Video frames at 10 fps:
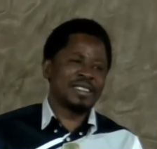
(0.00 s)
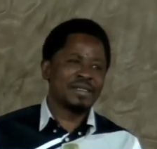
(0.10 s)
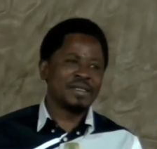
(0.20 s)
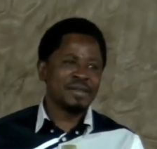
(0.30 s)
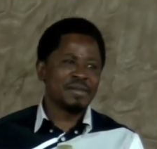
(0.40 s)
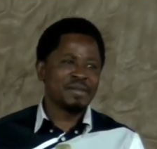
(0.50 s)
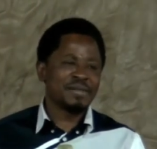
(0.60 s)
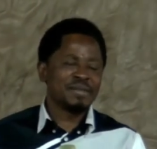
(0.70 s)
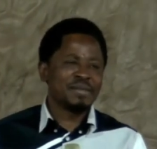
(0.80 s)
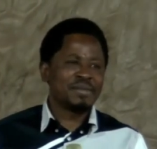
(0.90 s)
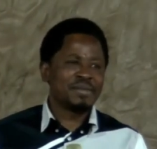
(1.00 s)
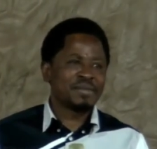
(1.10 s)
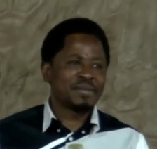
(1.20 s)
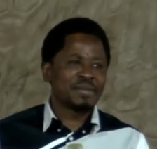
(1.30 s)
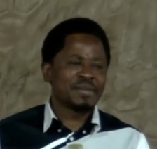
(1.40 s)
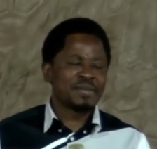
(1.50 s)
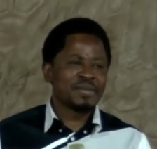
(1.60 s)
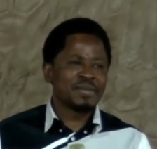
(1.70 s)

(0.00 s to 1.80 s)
Nothing is said.